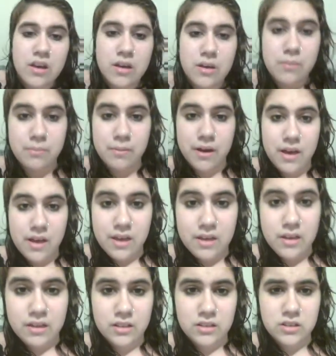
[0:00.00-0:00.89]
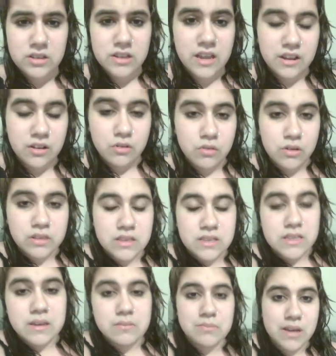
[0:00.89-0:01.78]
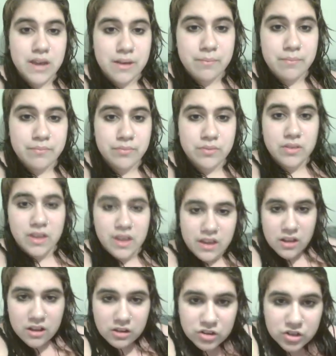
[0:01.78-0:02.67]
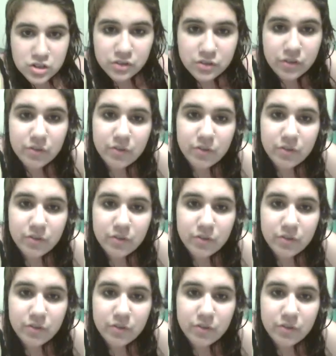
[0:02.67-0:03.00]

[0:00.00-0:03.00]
it looks kind of cool at the same time. Like, I'll show you guys.